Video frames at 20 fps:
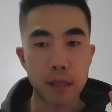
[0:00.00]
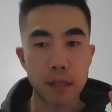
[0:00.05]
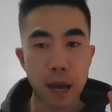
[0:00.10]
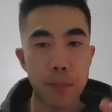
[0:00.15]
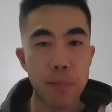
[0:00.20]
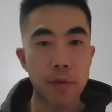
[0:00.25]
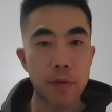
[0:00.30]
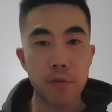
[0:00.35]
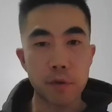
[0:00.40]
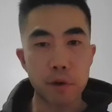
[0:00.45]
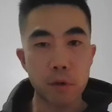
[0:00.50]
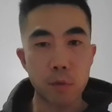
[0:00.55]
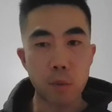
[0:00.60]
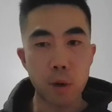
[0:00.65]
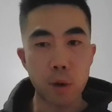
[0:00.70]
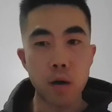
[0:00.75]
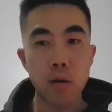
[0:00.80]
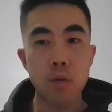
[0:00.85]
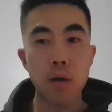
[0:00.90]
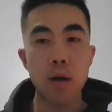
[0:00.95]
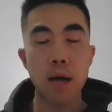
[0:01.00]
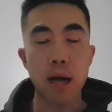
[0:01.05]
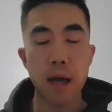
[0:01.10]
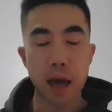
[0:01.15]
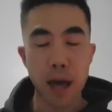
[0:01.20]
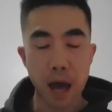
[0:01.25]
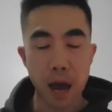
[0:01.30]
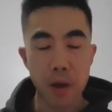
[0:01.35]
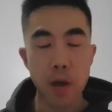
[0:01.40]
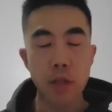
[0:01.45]
that performed well.
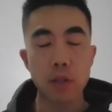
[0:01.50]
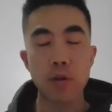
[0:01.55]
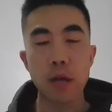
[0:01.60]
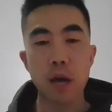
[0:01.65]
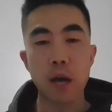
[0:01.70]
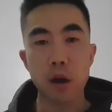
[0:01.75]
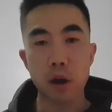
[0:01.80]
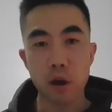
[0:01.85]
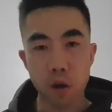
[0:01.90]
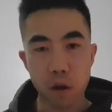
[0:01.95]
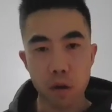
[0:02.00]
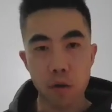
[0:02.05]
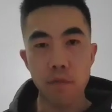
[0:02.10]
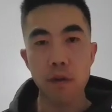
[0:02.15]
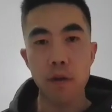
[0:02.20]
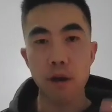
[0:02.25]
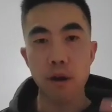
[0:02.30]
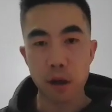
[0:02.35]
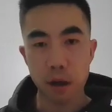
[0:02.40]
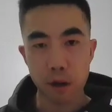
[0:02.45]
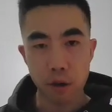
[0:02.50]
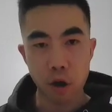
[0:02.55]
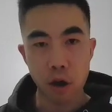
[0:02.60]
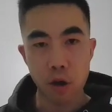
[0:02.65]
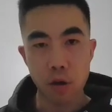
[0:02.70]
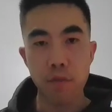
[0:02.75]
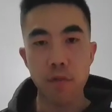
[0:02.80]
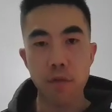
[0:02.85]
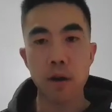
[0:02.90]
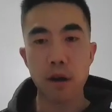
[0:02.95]
How do I do that over and
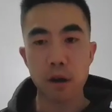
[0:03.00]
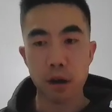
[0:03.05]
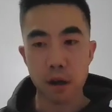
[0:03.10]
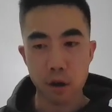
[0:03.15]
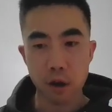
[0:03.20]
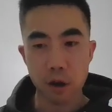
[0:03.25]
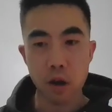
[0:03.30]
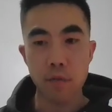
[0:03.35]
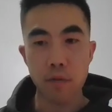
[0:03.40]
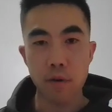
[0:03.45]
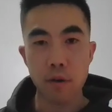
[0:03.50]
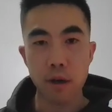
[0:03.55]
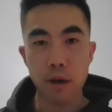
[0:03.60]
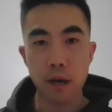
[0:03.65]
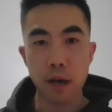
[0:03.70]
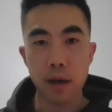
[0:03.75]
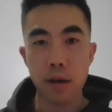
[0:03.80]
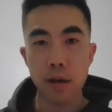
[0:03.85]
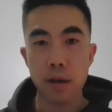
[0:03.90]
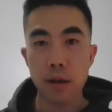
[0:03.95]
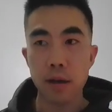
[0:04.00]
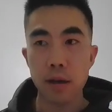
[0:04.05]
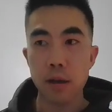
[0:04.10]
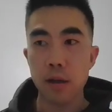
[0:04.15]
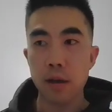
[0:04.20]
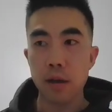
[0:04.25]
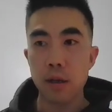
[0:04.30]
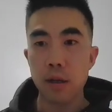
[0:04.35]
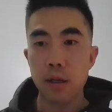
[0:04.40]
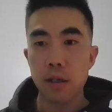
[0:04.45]
over and over again?
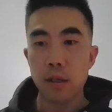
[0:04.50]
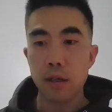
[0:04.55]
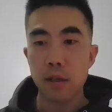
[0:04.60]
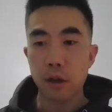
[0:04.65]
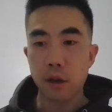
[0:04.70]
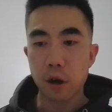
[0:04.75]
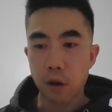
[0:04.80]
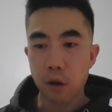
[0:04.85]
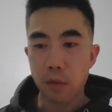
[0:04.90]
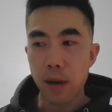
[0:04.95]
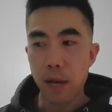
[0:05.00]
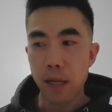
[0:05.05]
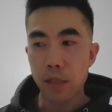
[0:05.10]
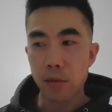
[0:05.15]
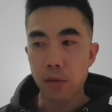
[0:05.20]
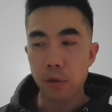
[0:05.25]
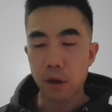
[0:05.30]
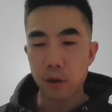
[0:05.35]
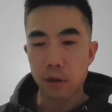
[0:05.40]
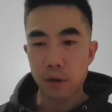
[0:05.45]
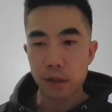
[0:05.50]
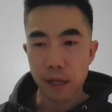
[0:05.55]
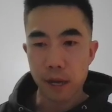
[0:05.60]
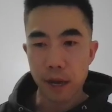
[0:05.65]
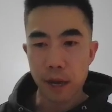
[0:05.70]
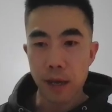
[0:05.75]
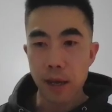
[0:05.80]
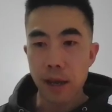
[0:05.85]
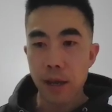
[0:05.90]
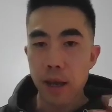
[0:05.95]
So going back to what you were
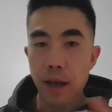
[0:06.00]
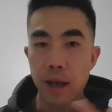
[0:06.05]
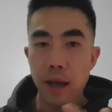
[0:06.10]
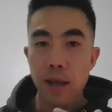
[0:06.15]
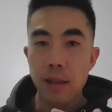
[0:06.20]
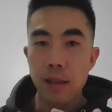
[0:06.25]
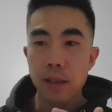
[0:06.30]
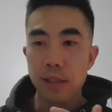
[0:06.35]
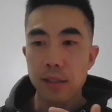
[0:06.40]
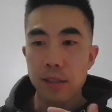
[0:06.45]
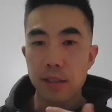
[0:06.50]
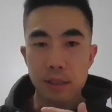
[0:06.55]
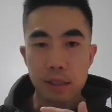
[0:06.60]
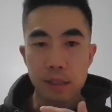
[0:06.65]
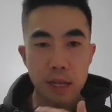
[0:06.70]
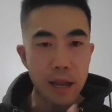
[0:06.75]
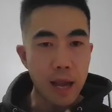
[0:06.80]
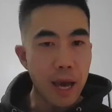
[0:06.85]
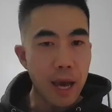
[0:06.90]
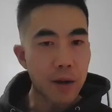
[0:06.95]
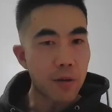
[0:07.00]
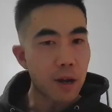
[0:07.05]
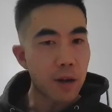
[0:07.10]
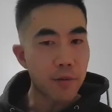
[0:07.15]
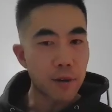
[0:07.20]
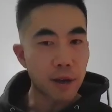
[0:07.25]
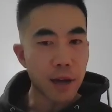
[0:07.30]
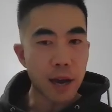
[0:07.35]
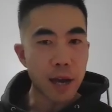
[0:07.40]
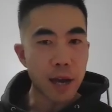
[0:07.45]
saying, just delayed
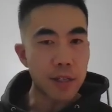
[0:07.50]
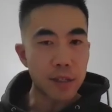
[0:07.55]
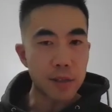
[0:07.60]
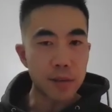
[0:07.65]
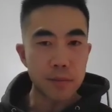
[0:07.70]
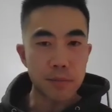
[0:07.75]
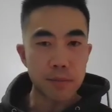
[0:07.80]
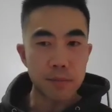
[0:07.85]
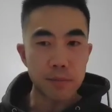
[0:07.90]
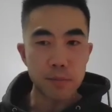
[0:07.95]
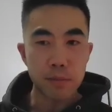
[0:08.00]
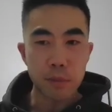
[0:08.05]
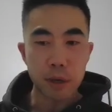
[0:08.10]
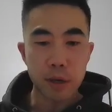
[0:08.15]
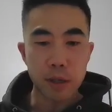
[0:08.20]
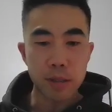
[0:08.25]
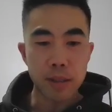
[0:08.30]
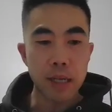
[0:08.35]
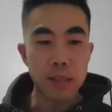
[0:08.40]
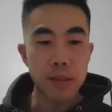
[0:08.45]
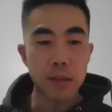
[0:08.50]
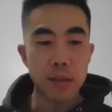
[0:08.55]
gratification, because